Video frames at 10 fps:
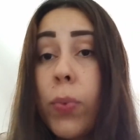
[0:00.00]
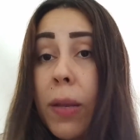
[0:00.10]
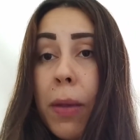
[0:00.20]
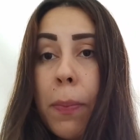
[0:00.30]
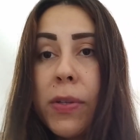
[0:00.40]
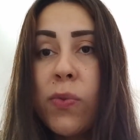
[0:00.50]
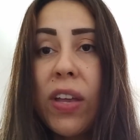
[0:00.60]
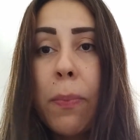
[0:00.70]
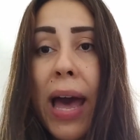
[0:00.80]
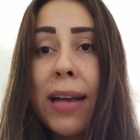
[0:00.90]
read people's
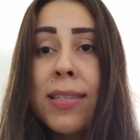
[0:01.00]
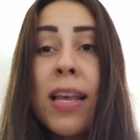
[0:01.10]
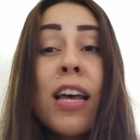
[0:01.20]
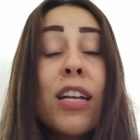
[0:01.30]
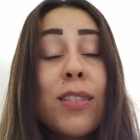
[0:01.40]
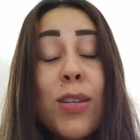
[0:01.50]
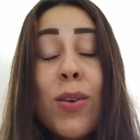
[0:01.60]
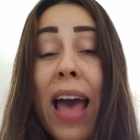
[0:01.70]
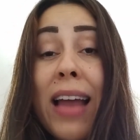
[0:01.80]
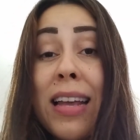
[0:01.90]
feedbacks,
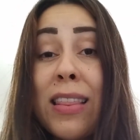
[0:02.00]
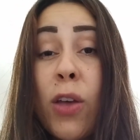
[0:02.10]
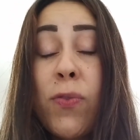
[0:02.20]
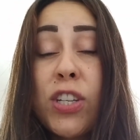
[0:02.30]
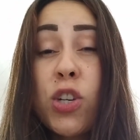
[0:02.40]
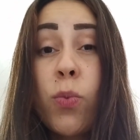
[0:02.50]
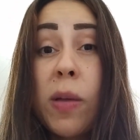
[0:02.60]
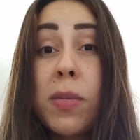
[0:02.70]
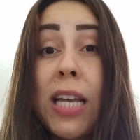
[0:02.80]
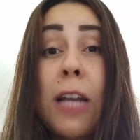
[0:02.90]
do that in the official
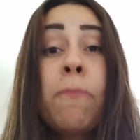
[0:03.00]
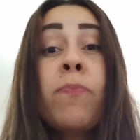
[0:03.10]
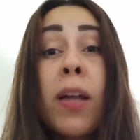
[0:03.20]
website.